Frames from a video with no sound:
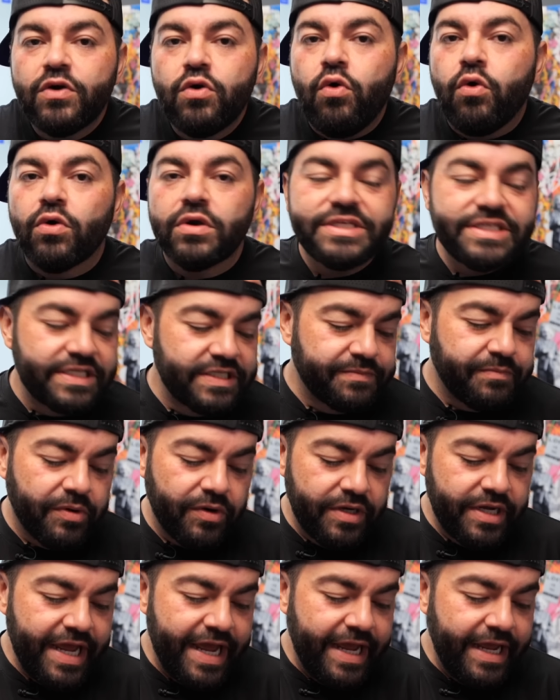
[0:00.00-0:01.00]
courses
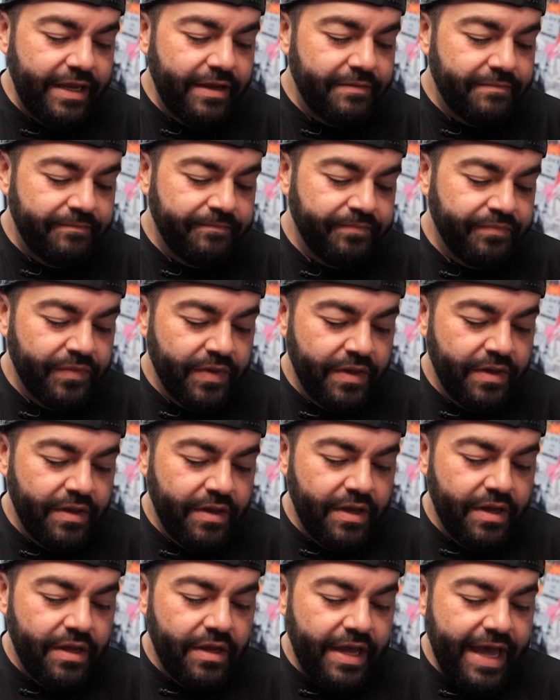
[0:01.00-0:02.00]
per day
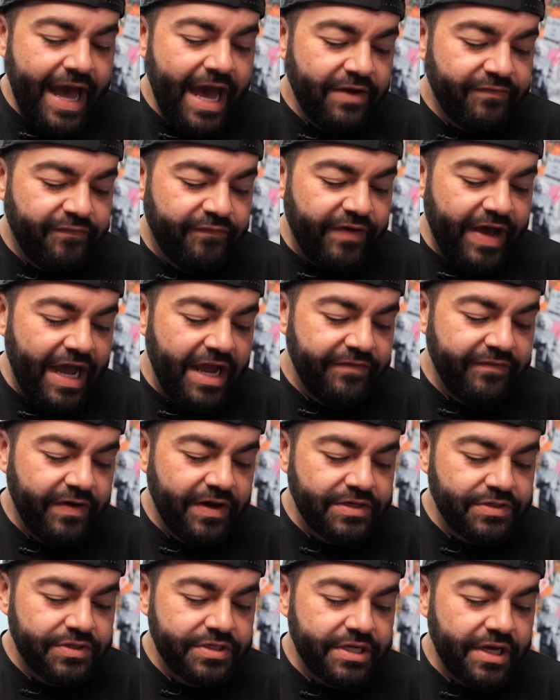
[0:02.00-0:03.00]
at
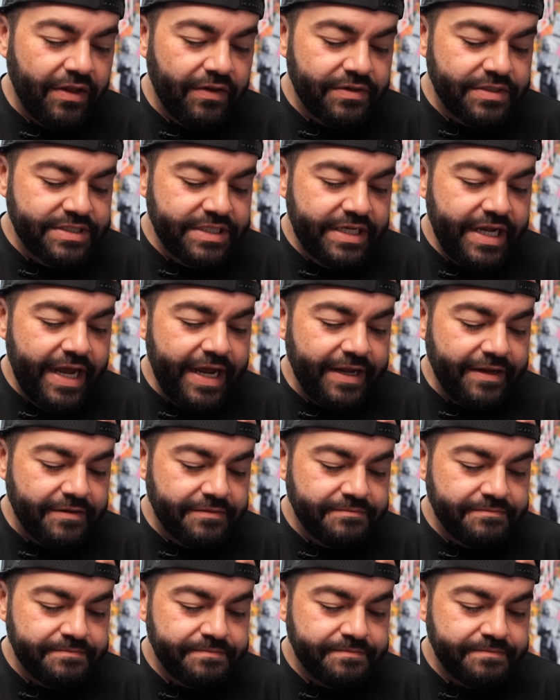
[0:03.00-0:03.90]
$500 a day.